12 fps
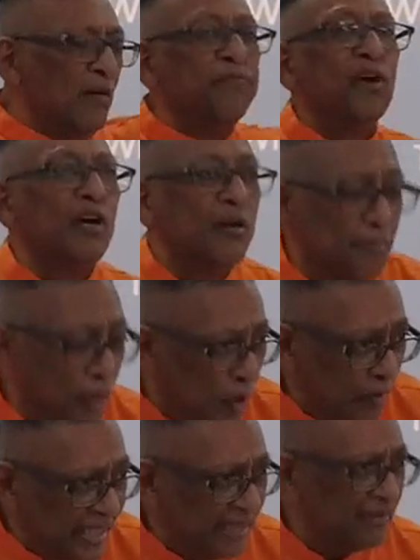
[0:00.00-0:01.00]
for a
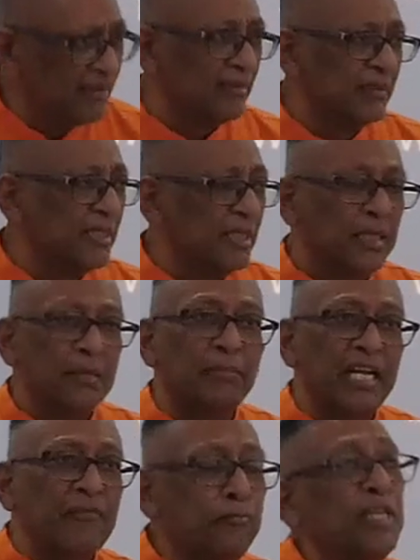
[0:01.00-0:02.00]
moment.
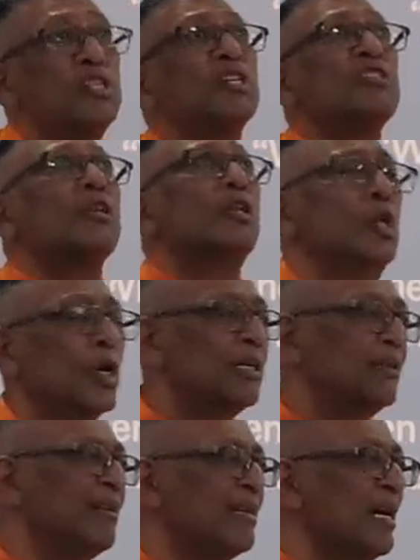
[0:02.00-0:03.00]
But if we just look at the